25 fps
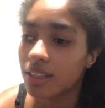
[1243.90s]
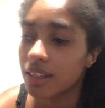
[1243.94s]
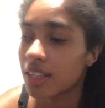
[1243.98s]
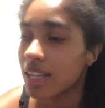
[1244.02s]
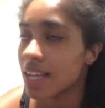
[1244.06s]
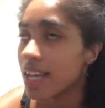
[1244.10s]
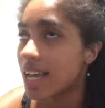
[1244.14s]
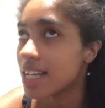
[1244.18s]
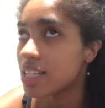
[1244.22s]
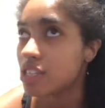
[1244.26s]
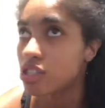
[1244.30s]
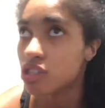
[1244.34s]

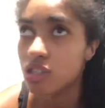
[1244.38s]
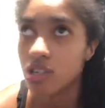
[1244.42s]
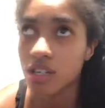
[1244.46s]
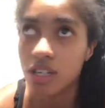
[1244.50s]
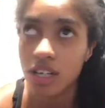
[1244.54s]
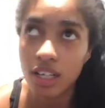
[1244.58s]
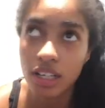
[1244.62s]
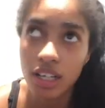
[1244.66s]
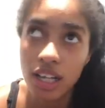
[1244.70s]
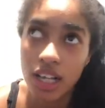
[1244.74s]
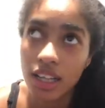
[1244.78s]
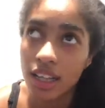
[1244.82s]
It
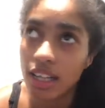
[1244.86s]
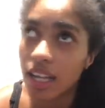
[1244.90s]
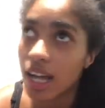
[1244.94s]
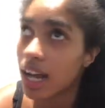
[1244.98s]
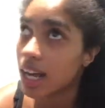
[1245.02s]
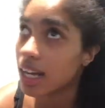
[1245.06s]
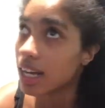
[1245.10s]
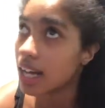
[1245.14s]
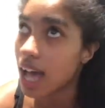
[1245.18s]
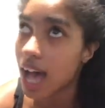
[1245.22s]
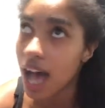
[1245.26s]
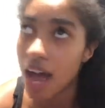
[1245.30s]
took a
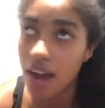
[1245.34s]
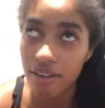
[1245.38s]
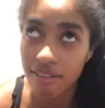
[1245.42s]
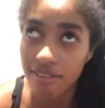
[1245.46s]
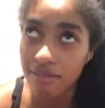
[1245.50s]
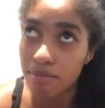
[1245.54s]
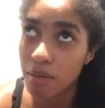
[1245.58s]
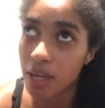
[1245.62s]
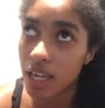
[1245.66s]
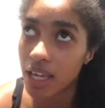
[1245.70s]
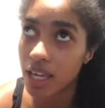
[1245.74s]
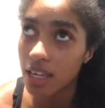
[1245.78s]
lot out of
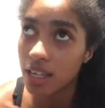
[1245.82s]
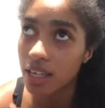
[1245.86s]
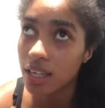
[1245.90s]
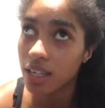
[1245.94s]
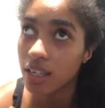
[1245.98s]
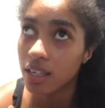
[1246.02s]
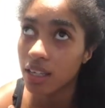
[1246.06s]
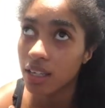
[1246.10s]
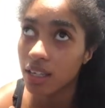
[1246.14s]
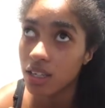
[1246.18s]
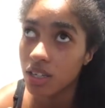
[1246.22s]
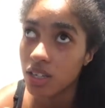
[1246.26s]
me
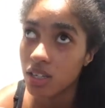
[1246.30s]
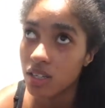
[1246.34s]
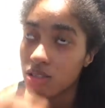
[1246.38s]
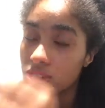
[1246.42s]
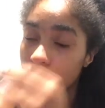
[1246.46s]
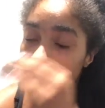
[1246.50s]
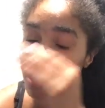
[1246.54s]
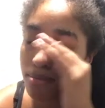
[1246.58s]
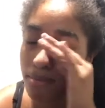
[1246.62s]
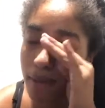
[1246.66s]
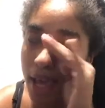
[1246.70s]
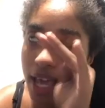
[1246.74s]

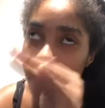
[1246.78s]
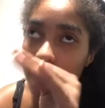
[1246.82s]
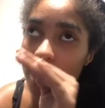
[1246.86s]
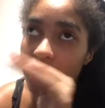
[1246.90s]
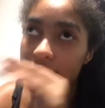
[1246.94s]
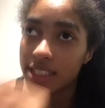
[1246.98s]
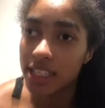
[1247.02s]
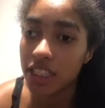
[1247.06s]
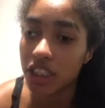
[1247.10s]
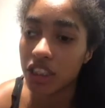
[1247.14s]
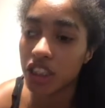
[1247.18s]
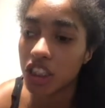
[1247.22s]
to make this
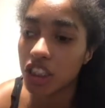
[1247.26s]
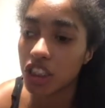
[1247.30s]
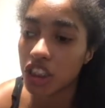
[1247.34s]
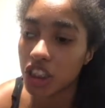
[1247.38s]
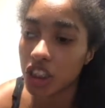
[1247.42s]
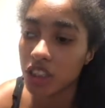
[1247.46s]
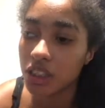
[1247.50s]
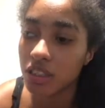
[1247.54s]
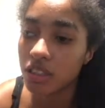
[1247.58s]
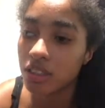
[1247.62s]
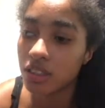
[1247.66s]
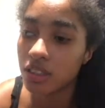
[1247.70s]

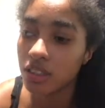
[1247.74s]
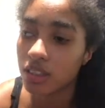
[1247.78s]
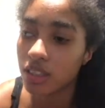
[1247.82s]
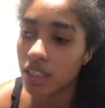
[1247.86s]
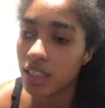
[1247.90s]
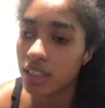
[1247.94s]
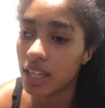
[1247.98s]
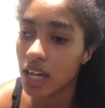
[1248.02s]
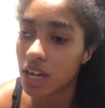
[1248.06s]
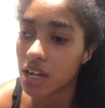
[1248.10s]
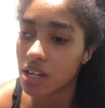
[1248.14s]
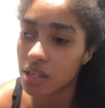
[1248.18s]
decision. A
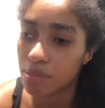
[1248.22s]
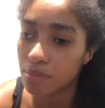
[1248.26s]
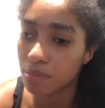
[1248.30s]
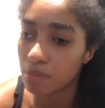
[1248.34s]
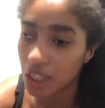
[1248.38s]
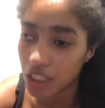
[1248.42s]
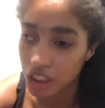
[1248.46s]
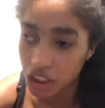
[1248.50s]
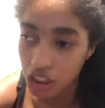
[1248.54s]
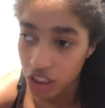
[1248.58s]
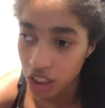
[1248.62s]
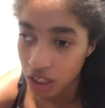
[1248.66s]
lot of
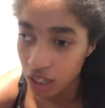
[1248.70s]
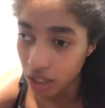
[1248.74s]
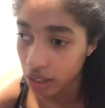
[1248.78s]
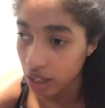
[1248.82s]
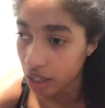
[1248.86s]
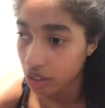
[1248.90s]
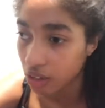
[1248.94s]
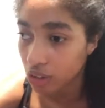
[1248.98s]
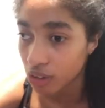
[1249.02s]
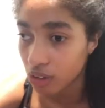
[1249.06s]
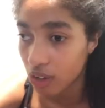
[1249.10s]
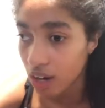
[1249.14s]
depression, a lot
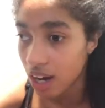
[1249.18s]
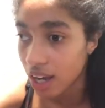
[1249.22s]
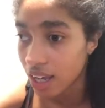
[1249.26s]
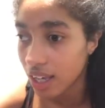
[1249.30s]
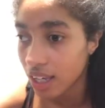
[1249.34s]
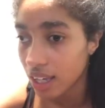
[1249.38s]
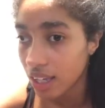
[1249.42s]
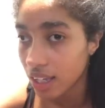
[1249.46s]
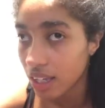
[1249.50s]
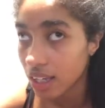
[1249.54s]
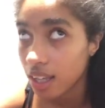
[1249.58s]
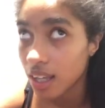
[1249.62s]
of
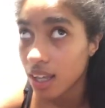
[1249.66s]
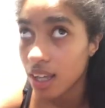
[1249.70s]
crying,